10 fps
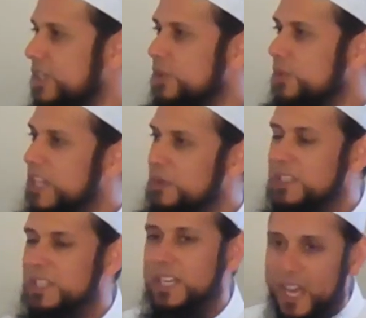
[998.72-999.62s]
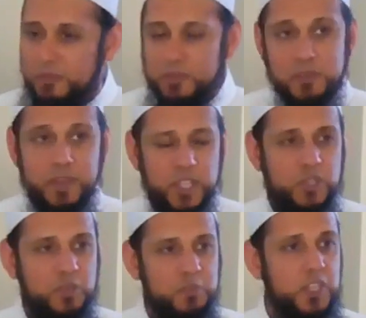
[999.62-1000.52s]
So they would take every
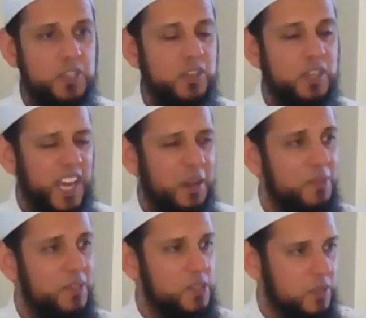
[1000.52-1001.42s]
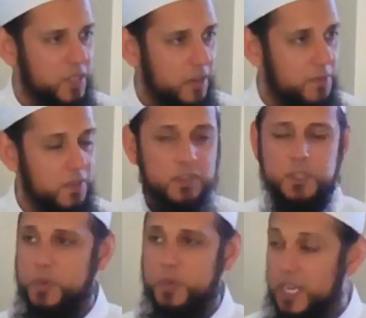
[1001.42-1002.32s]
measure to make sure the camel is looked after,
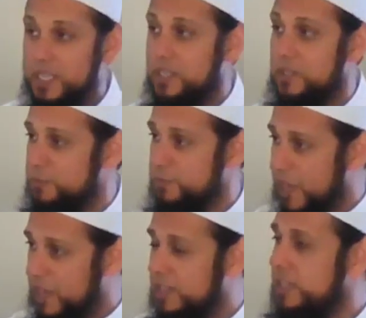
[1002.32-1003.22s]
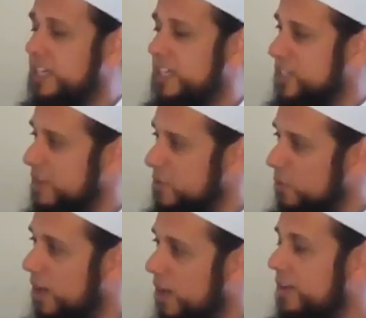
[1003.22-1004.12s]
it's protected, it's fed, it's
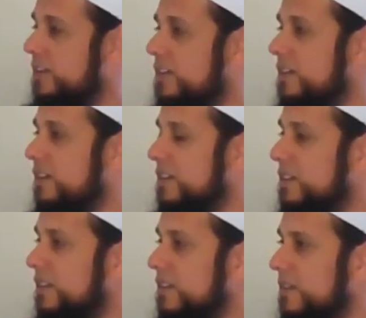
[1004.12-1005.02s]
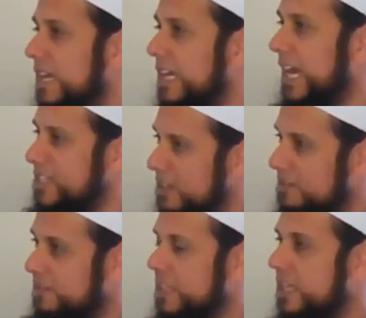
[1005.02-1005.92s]
given water, it has
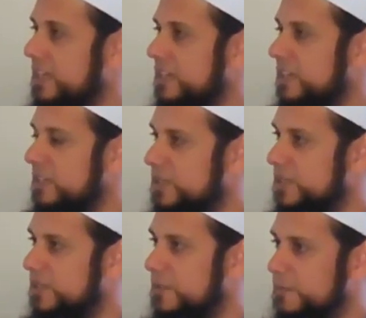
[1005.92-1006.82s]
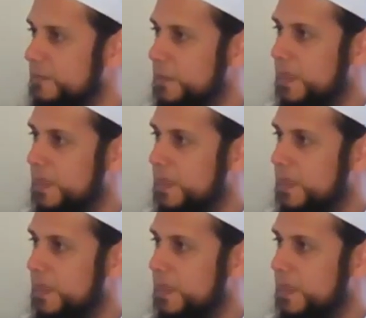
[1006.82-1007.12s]
everything that it needs.